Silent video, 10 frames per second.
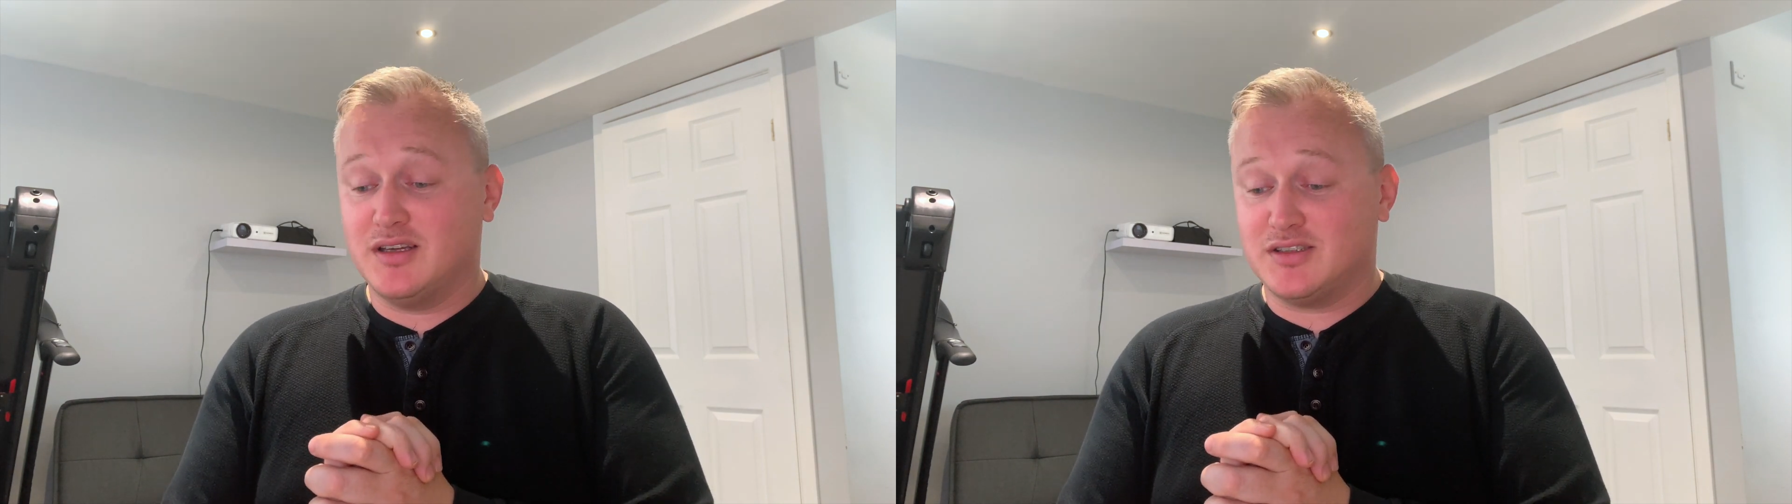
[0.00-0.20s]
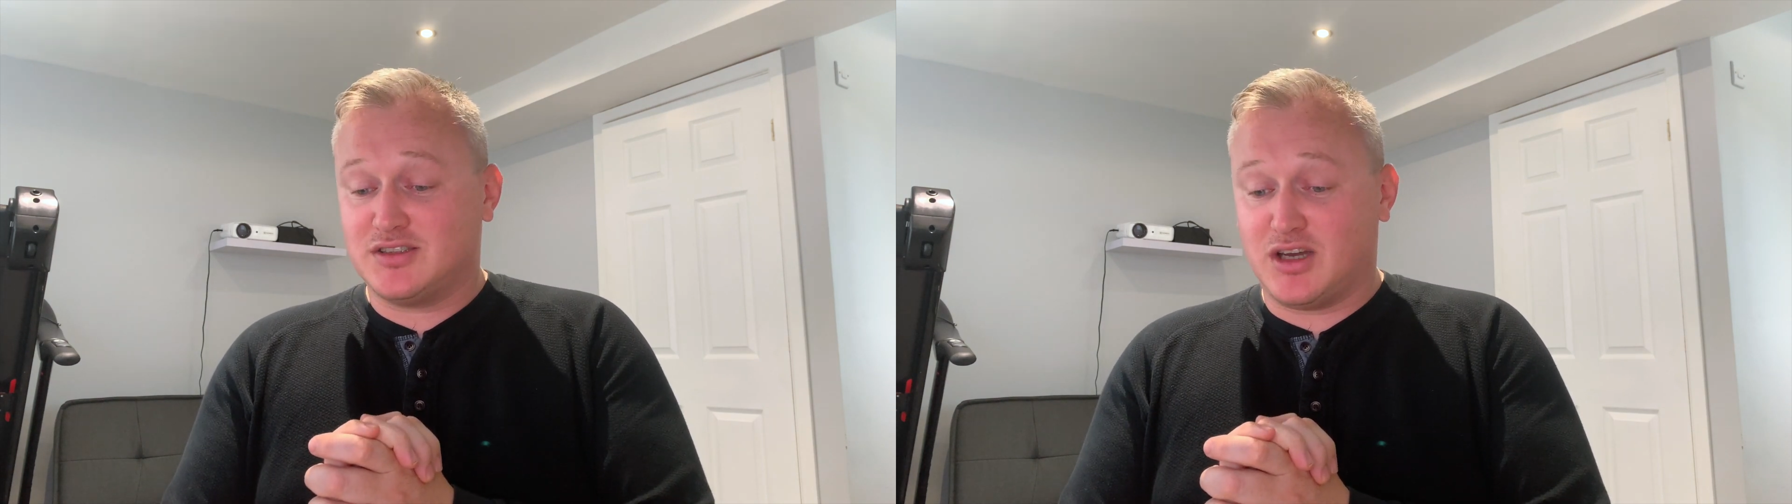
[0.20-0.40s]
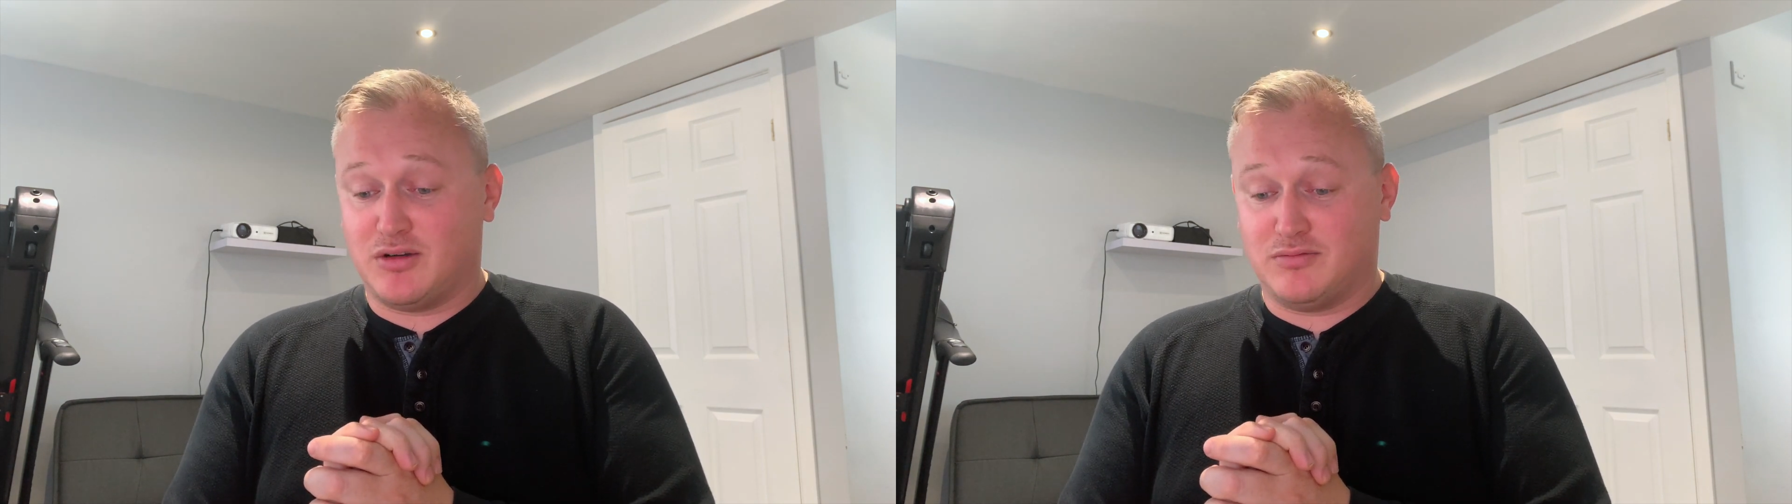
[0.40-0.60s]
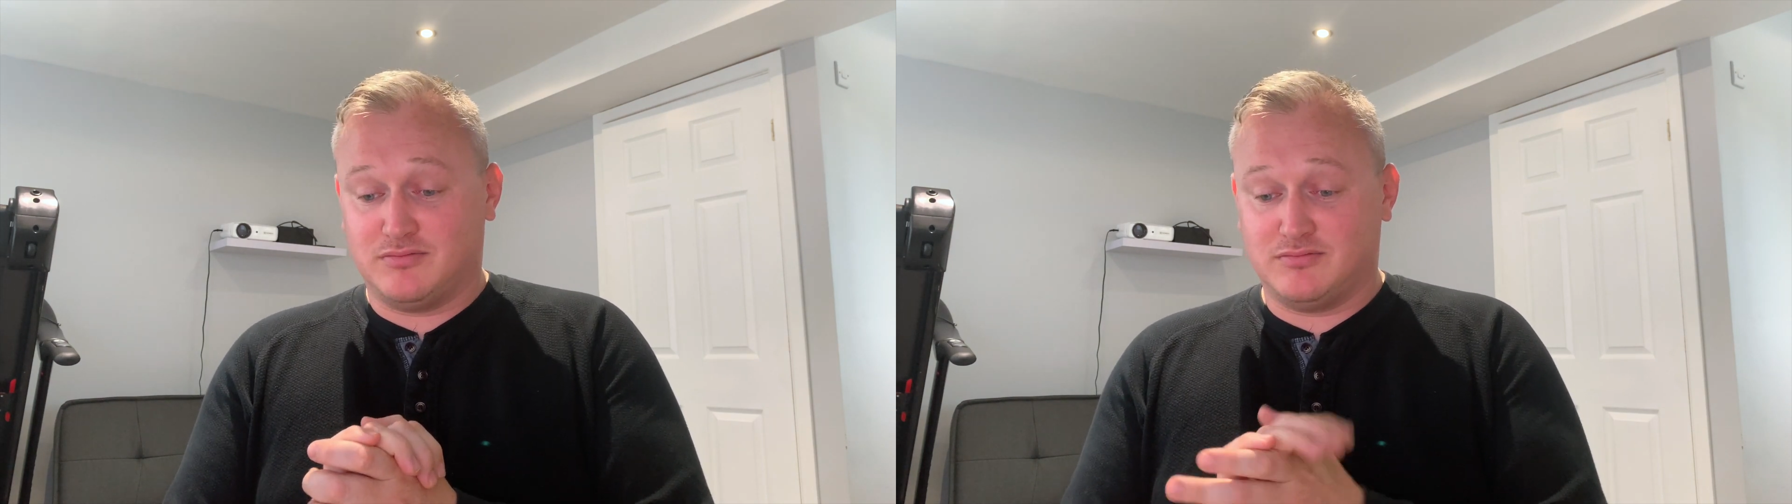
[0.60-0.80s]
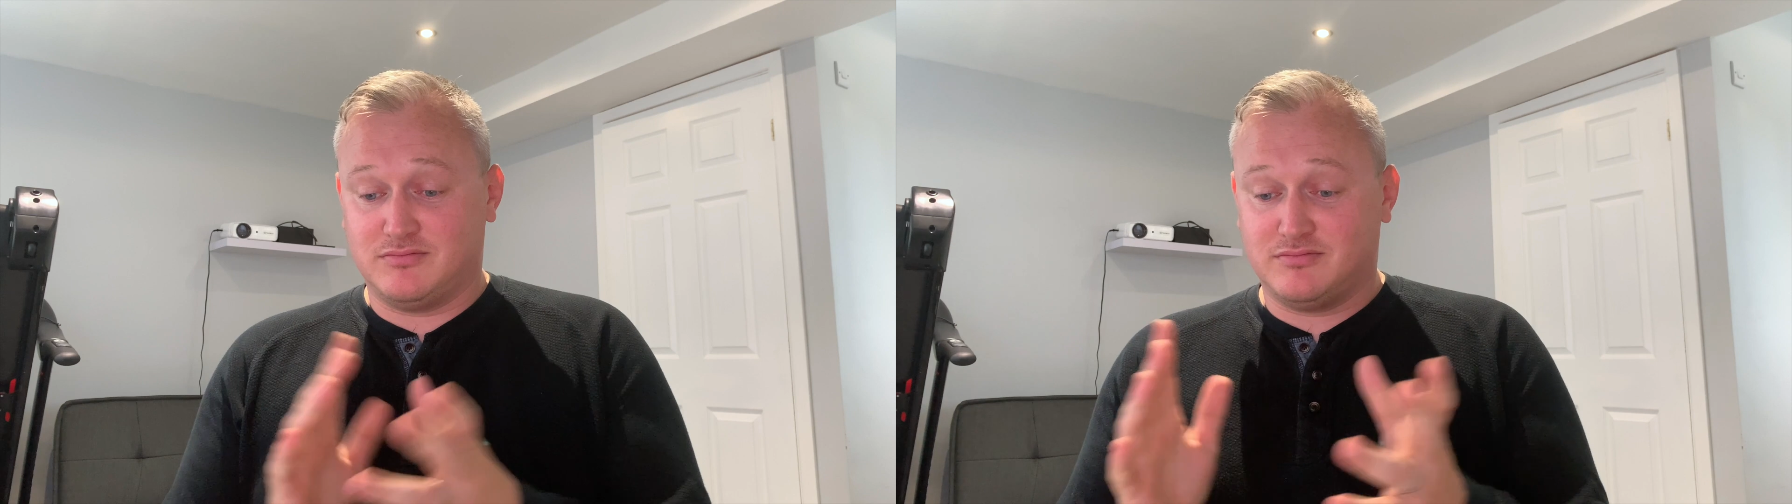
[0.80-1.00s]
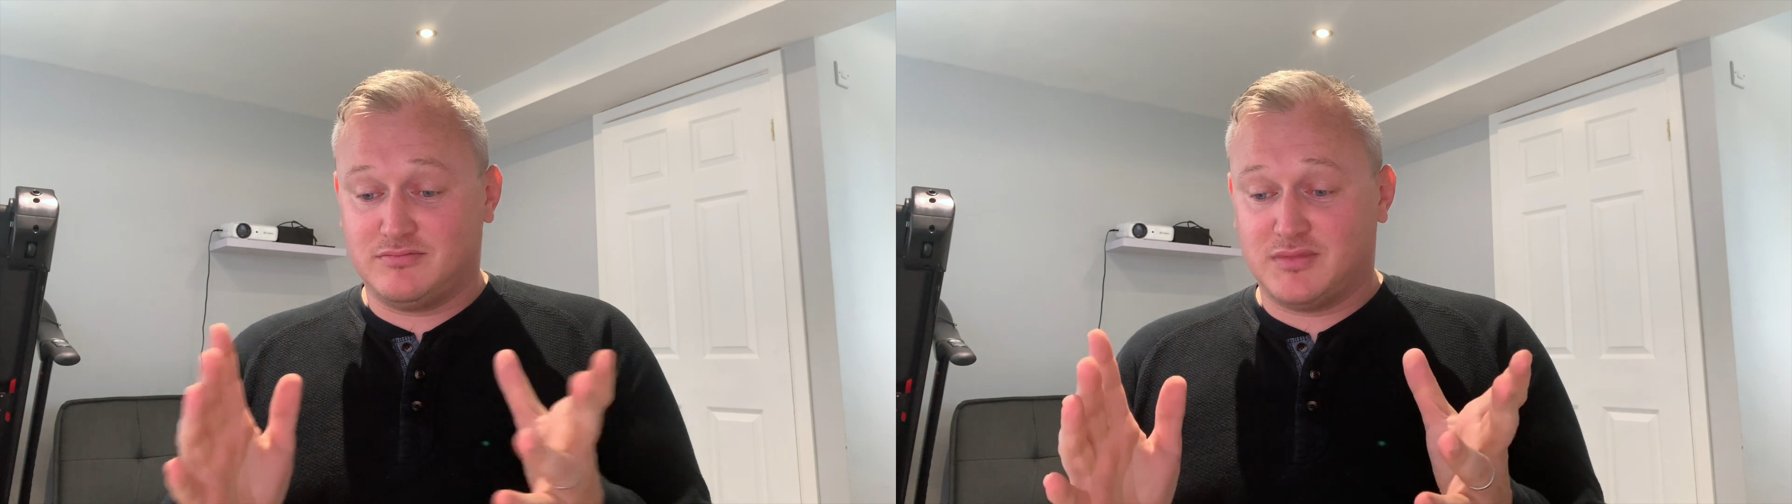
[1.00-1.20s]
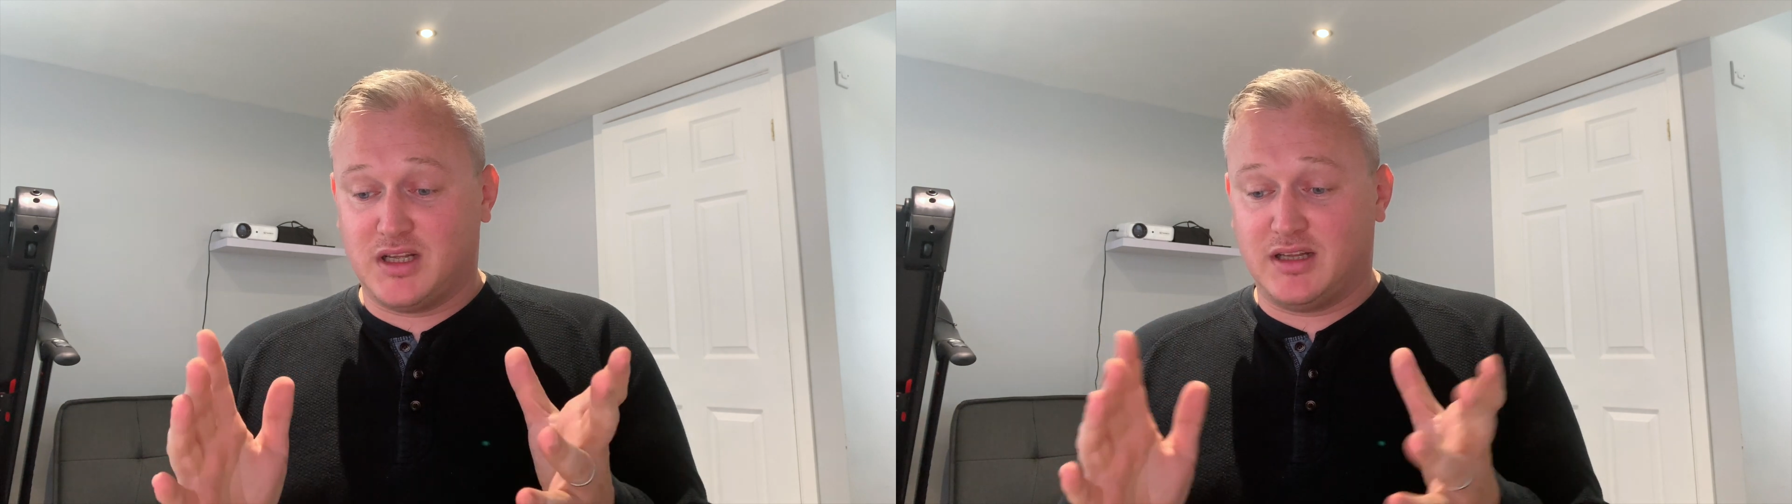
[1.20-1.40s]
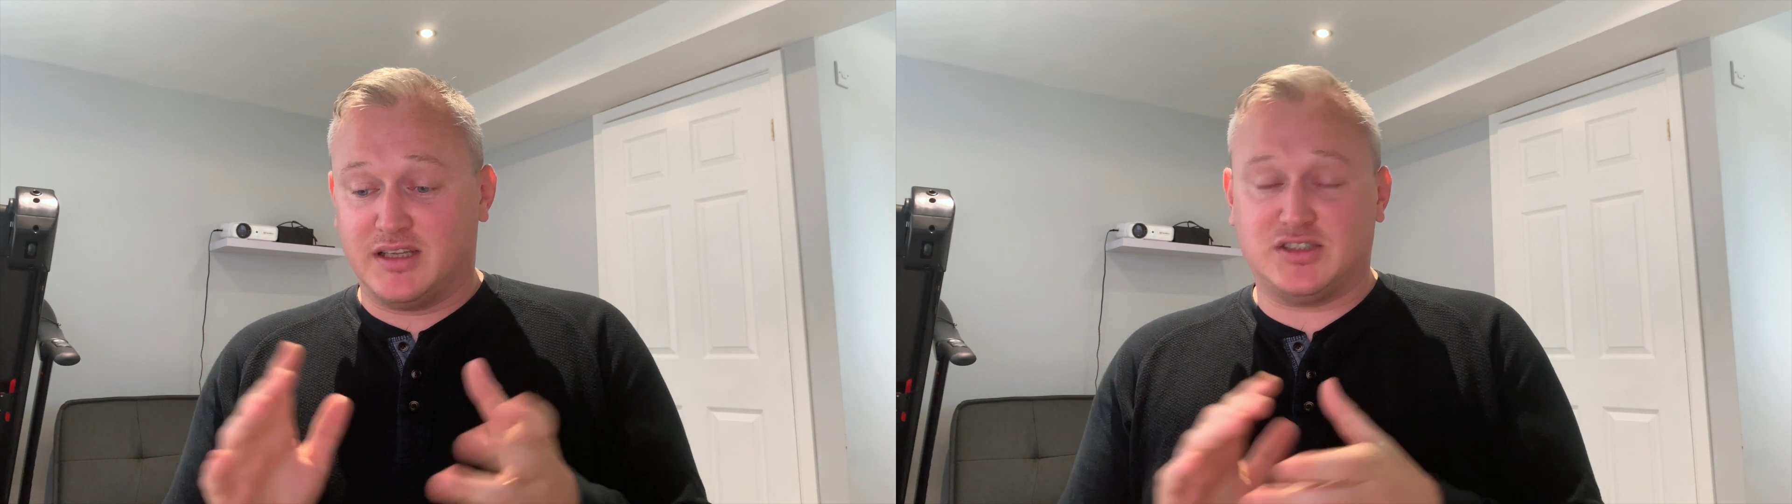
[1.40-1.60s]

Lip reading: So let's